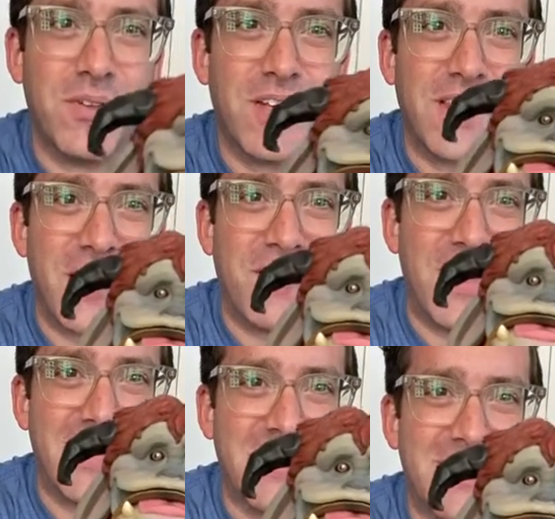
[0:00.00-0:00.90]
Look at that
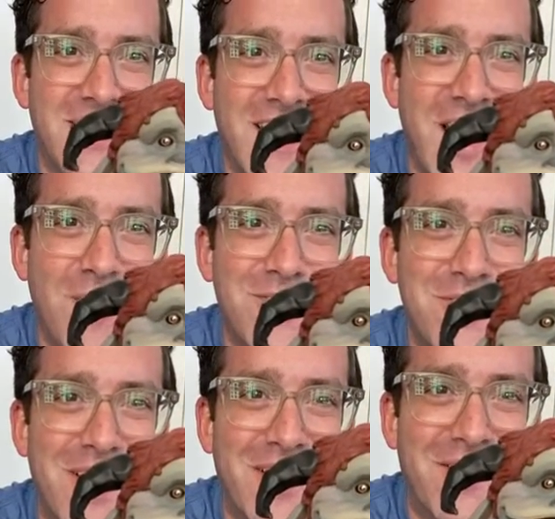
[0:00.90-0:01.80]
face. How could you
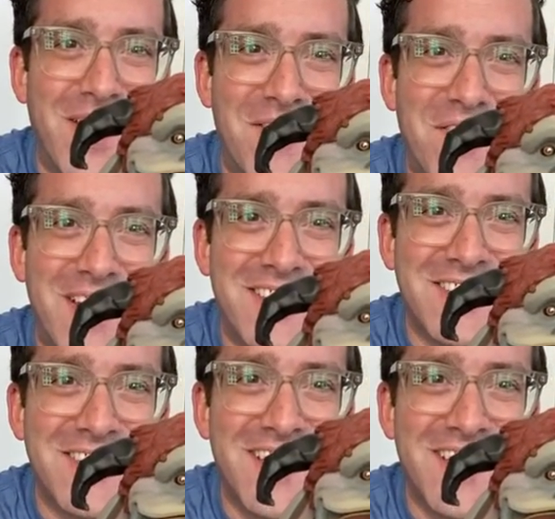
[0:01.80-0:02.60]
not love that face?